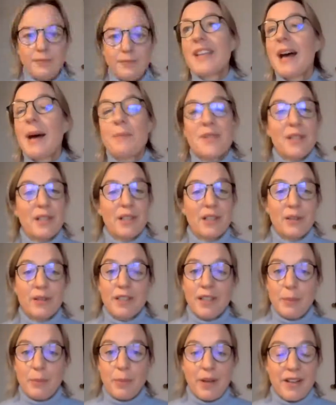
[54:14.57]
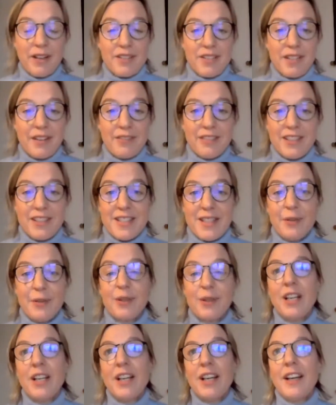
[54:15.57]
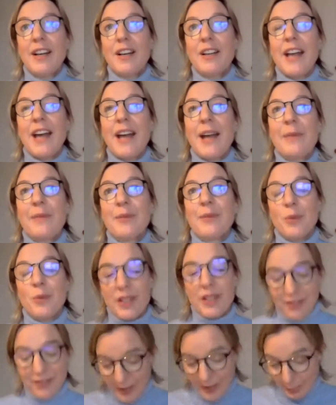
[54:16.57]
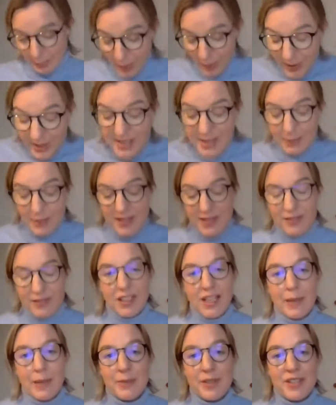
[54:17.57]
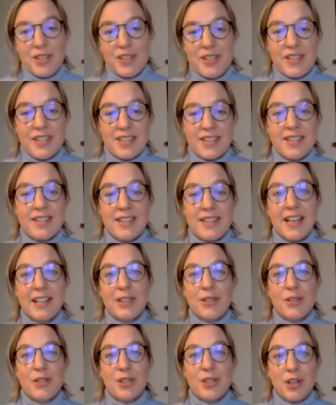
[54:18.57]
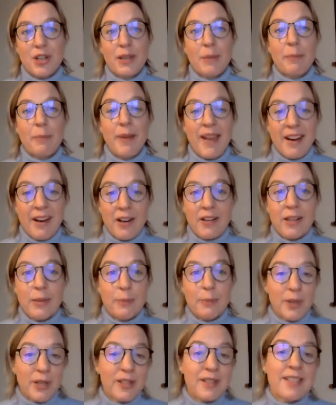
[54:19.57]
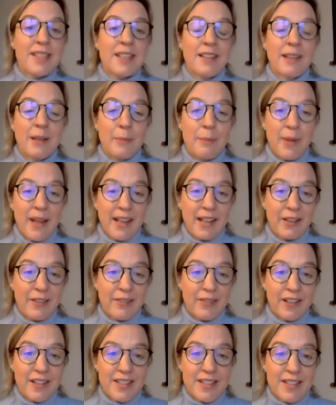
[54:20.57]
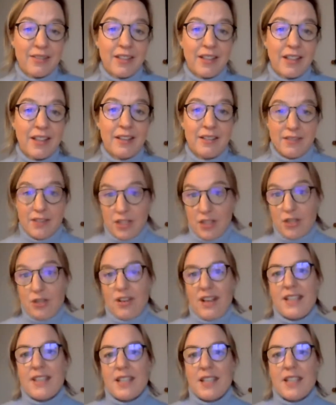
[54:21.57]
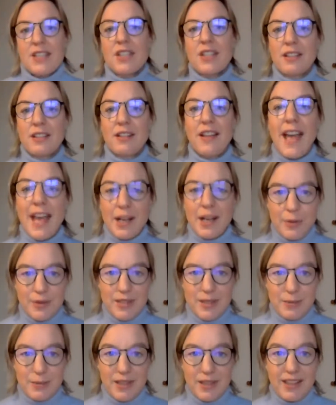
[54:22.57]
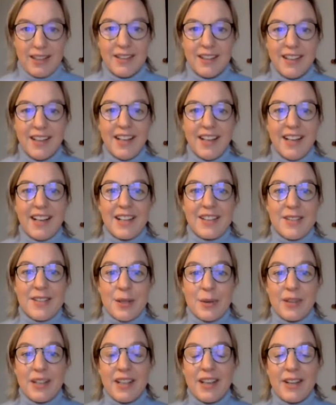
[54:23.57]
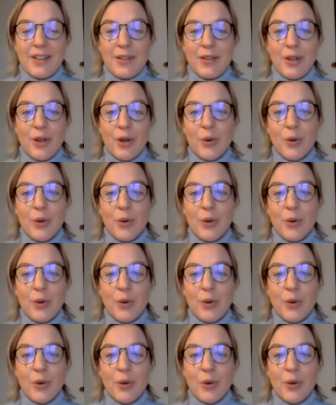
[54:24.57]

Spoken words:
it's absolutely part of it. So one of the principles of climate justice is that you share the burdens and the benefits of the transition equitably. And so, yeah,